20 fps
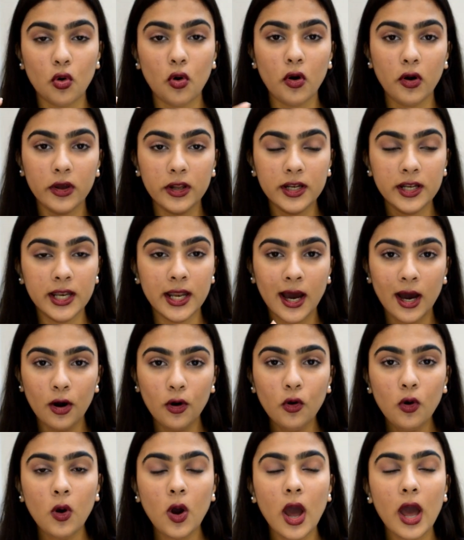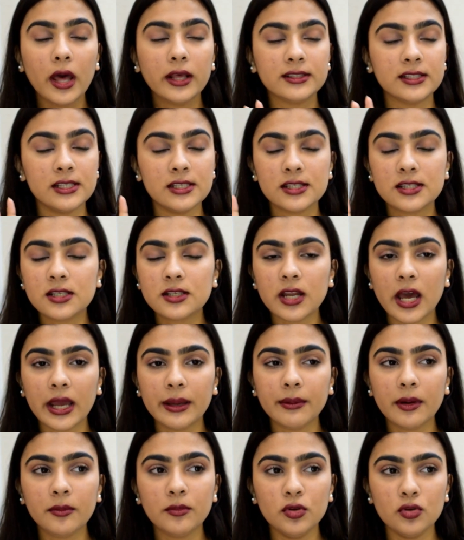oil now since the
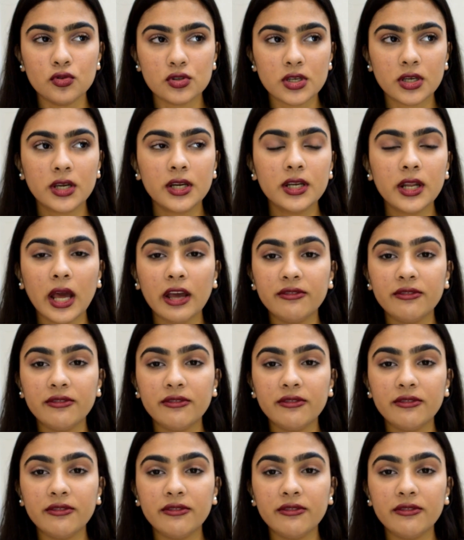time I'm using it.